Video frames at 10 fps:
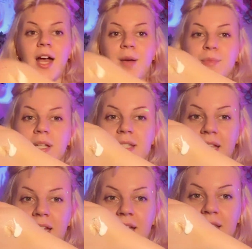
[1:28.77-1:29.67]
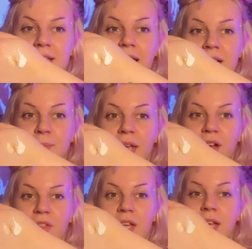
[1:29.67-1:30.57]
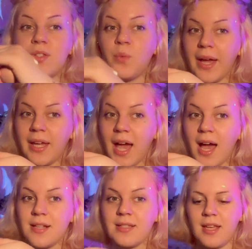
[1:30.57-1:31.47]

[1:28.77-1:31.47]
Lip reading: I'm mixing in this SPF that gives a white cast,